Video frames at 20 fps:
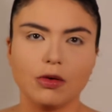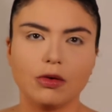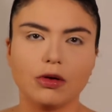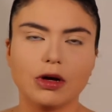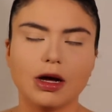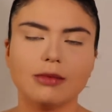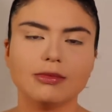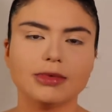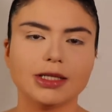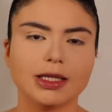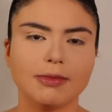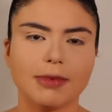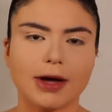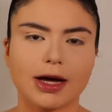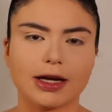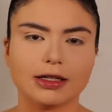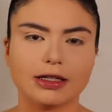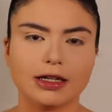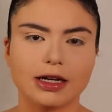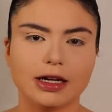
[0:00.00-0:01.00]
Well, I'm saying
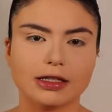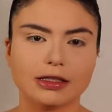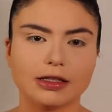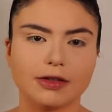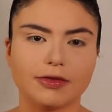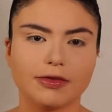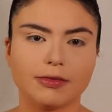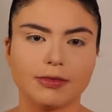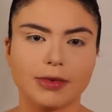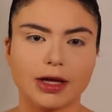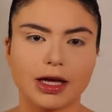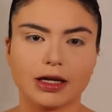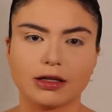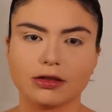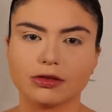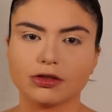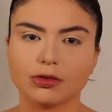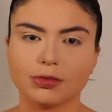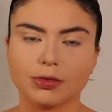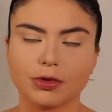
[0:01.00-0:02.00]
back in the day as if I'm
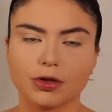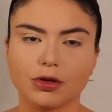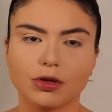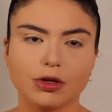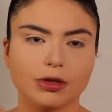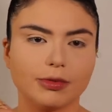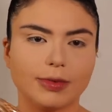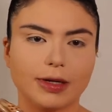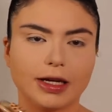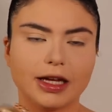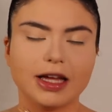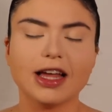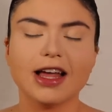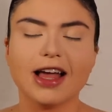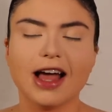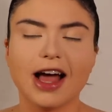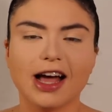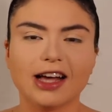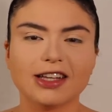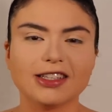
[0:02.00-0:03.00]
like super old, but
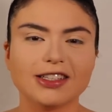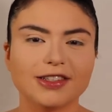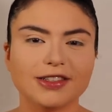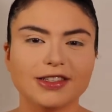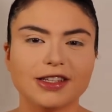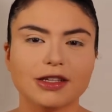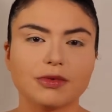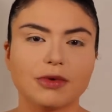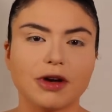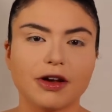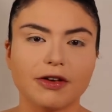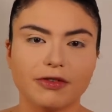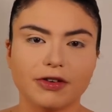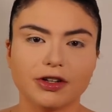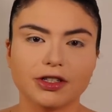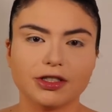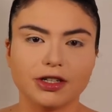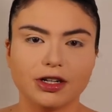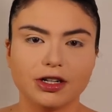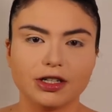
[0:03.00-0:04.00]
I used to use this when I
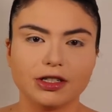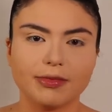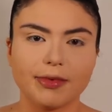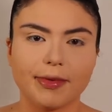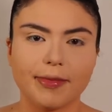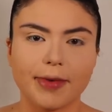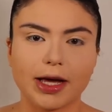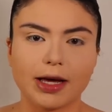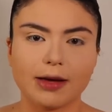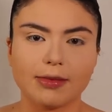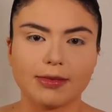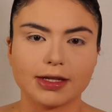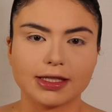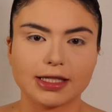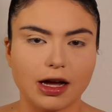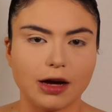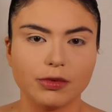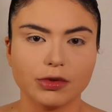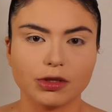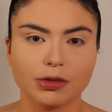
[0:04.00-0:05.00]
first started doing my makeup because
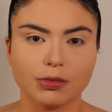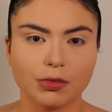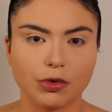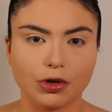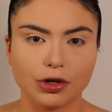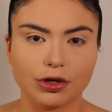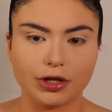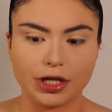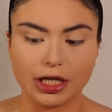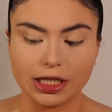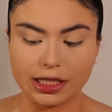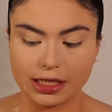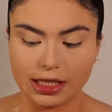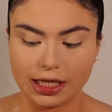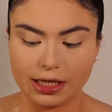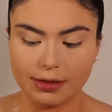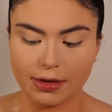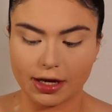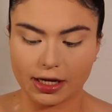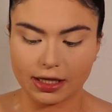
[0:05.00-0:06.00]
I was more
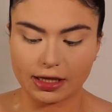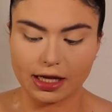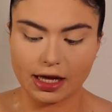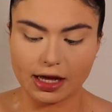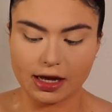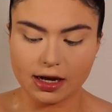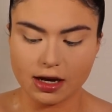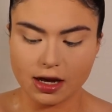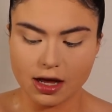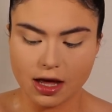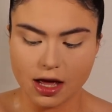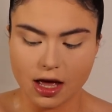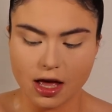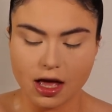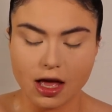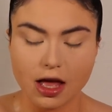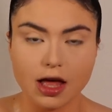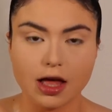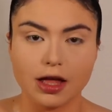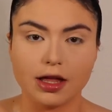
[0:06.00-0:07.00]
greasy back then.
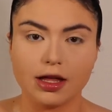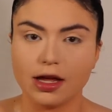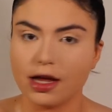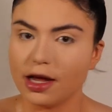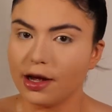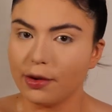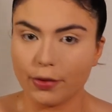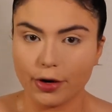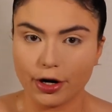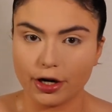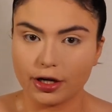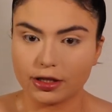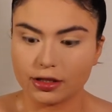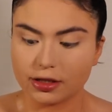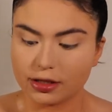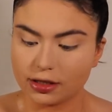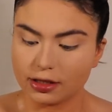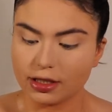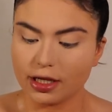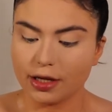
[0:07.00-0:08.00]
It
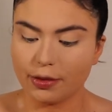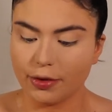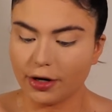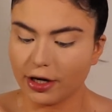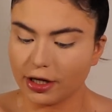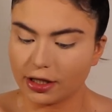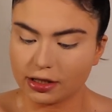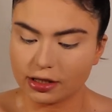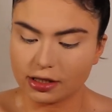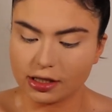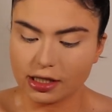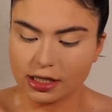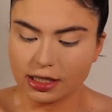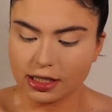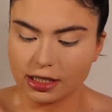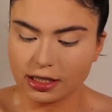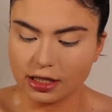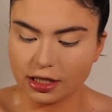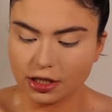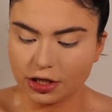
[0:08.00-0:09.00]
works. It works. This
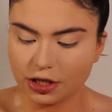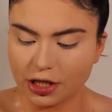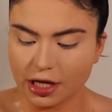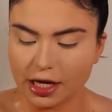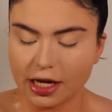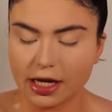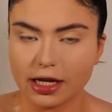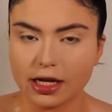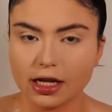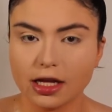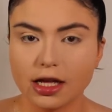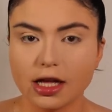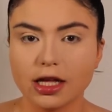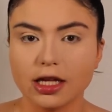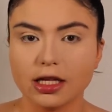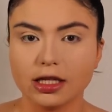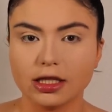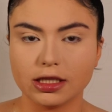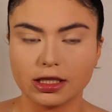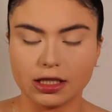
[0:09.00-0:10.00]
is the shade
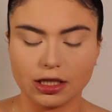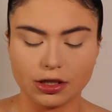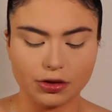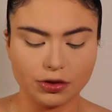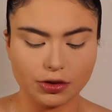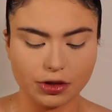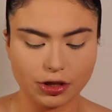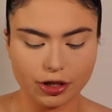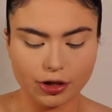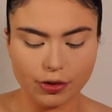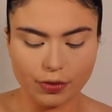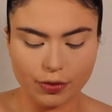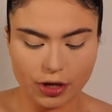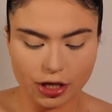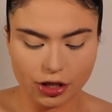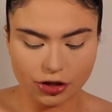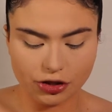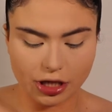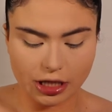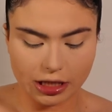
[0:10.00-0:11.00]

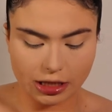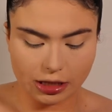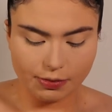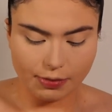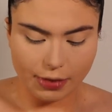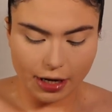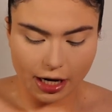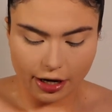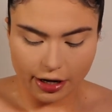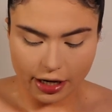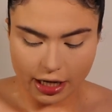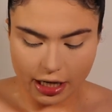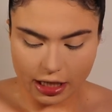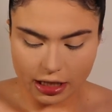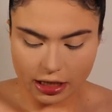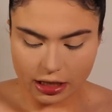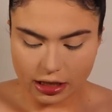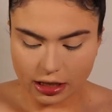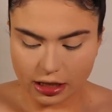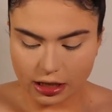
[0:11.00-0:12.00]
001
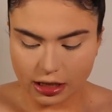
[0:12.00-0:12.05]
Transparent.